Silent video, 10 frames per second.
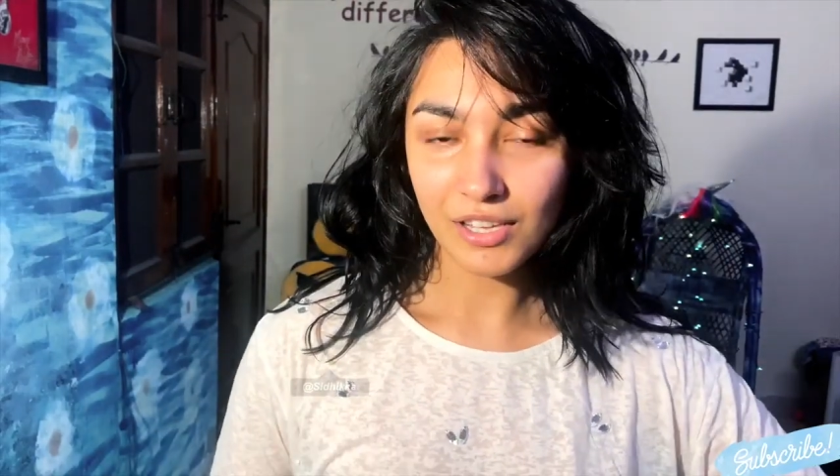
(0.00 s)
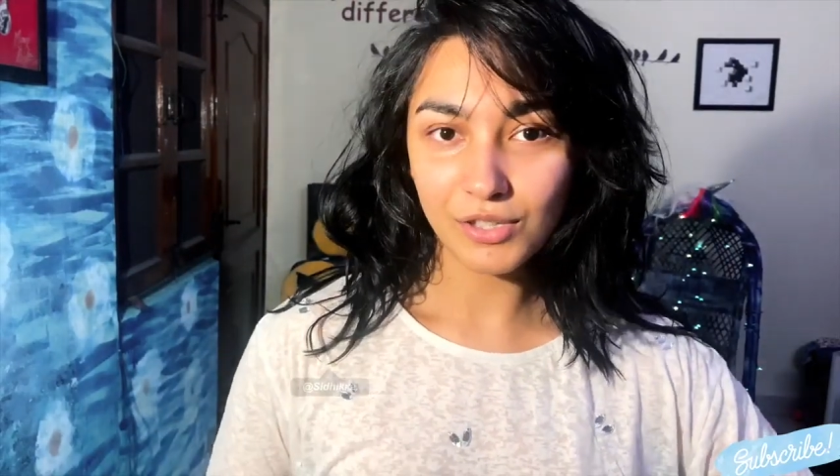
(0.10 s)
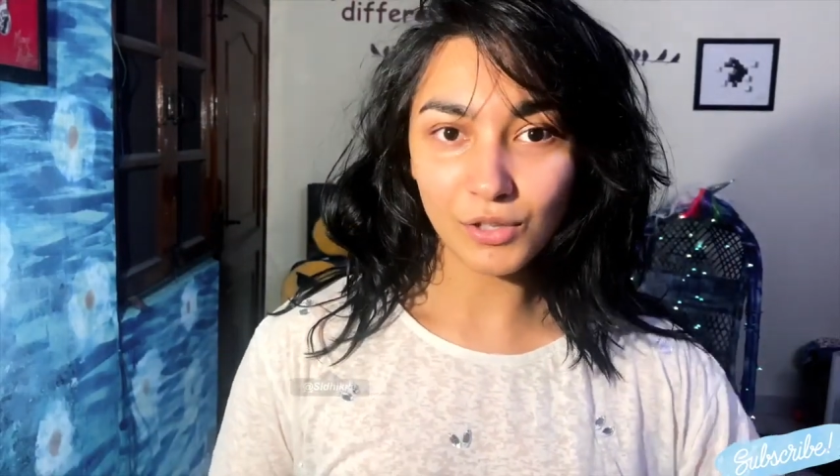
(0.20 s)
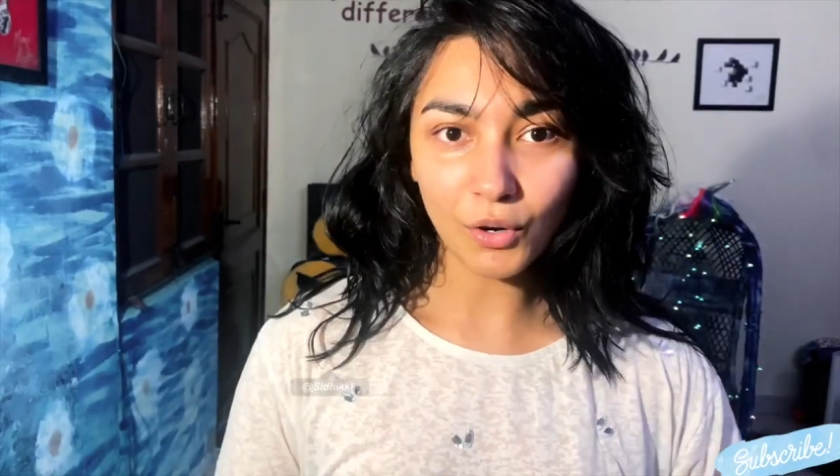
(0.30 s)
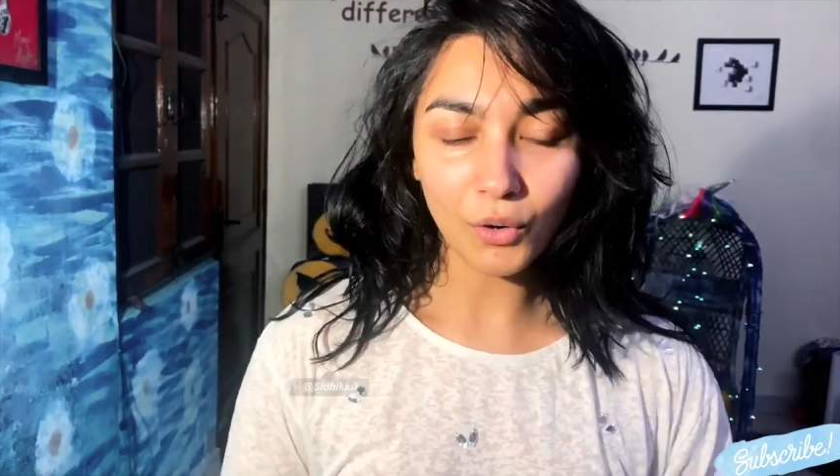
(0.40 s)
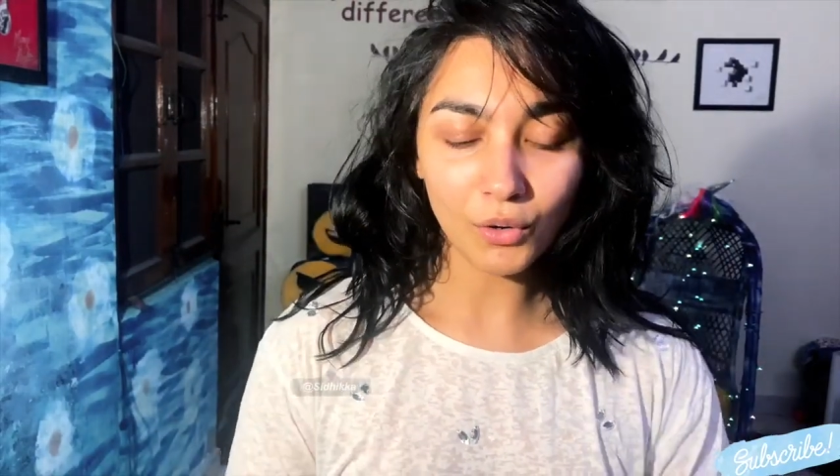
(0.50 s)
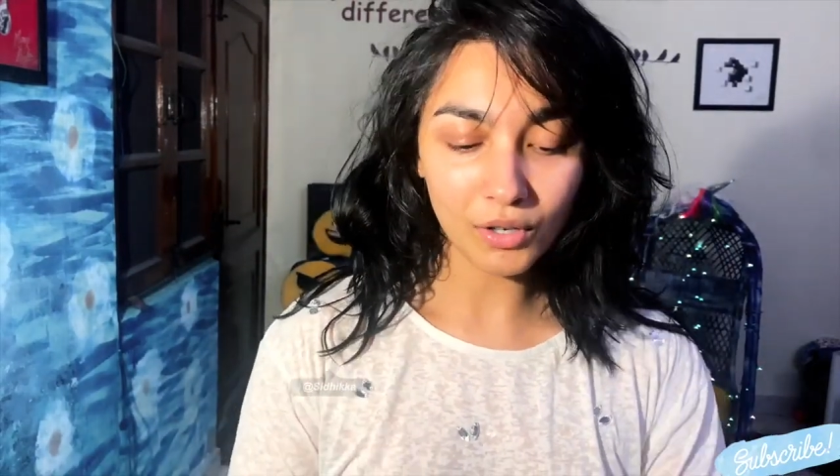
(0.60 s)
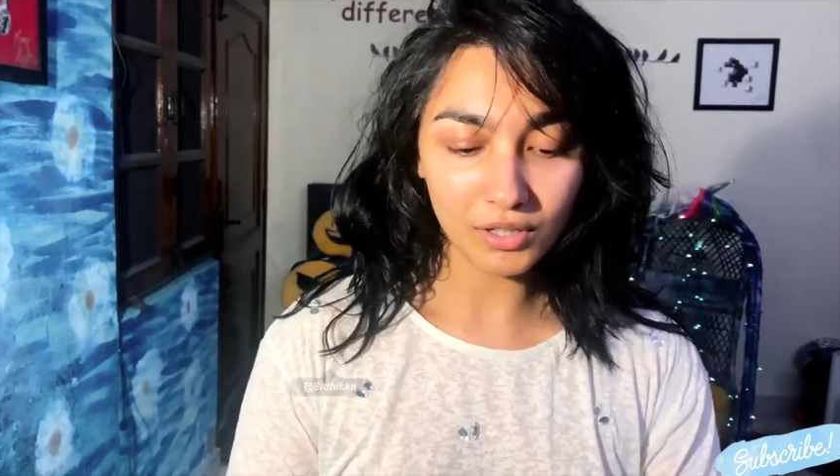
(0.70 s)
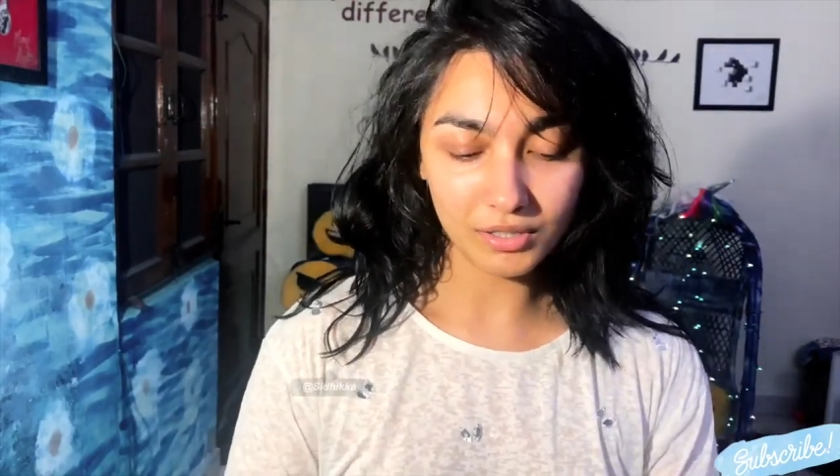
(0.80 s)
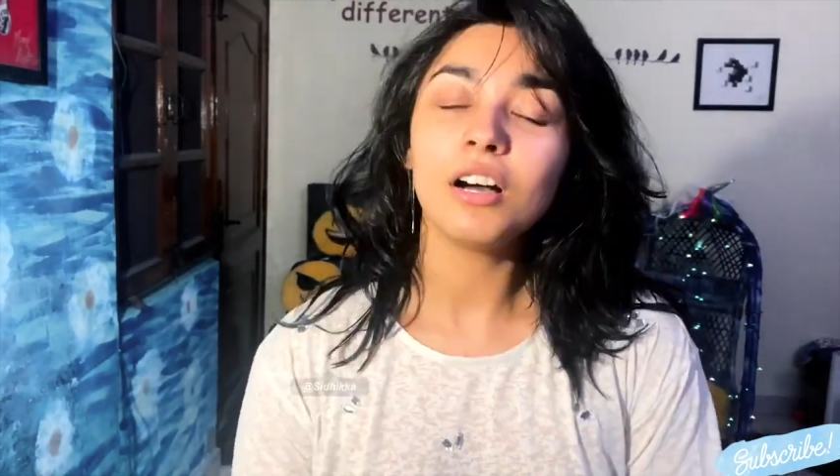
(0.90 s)

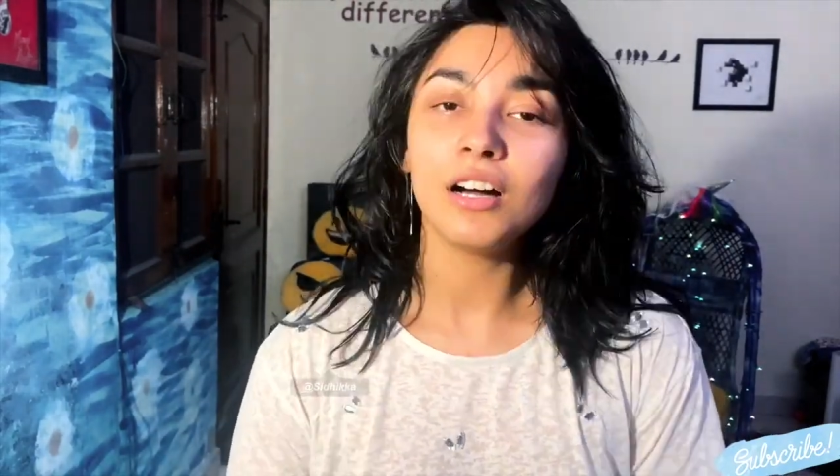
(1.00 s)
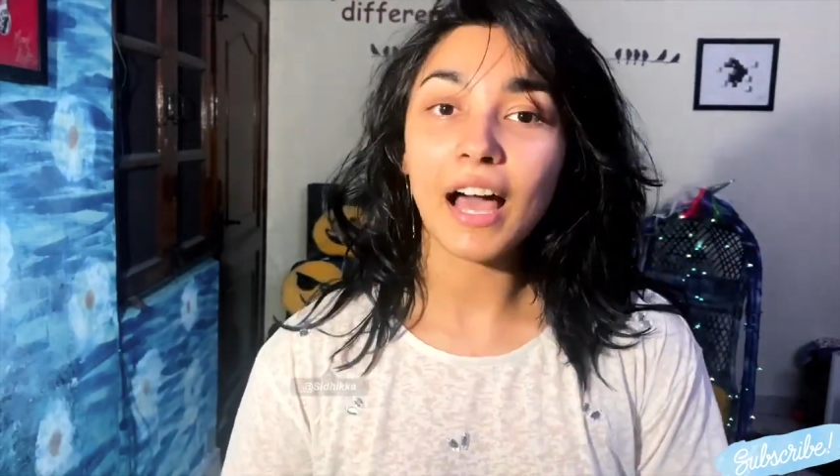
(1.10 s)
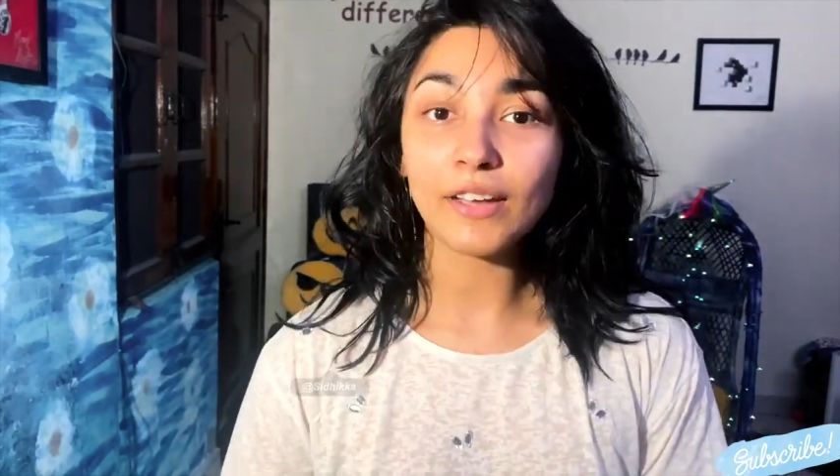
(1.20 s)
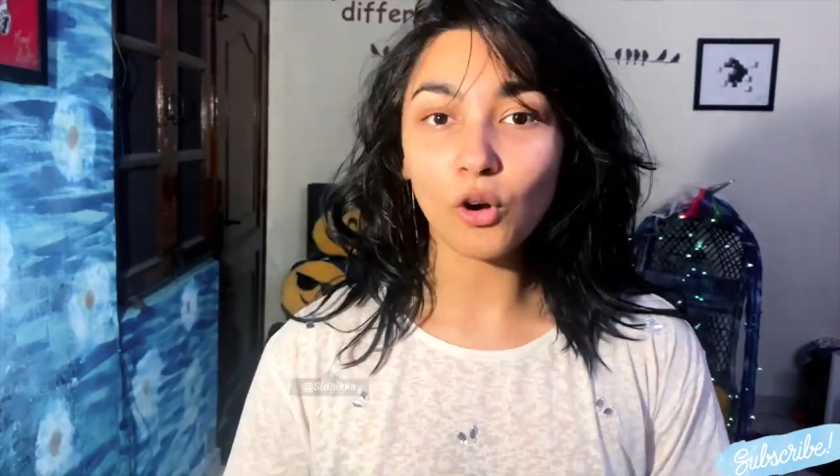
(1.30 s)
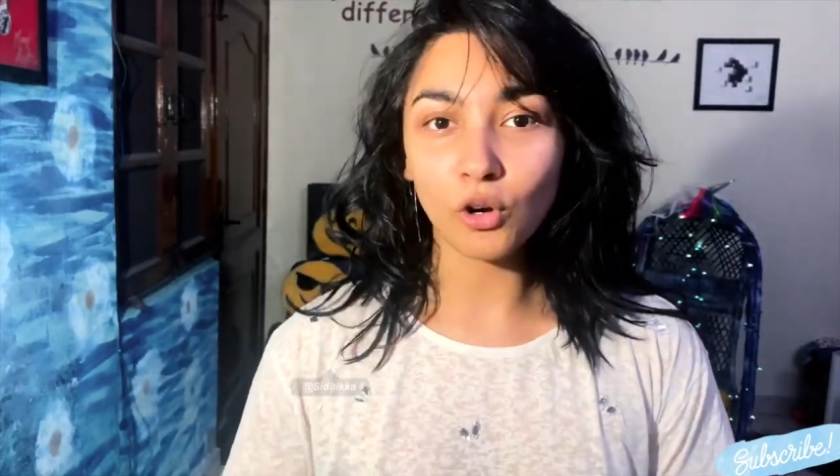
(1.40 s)
So, I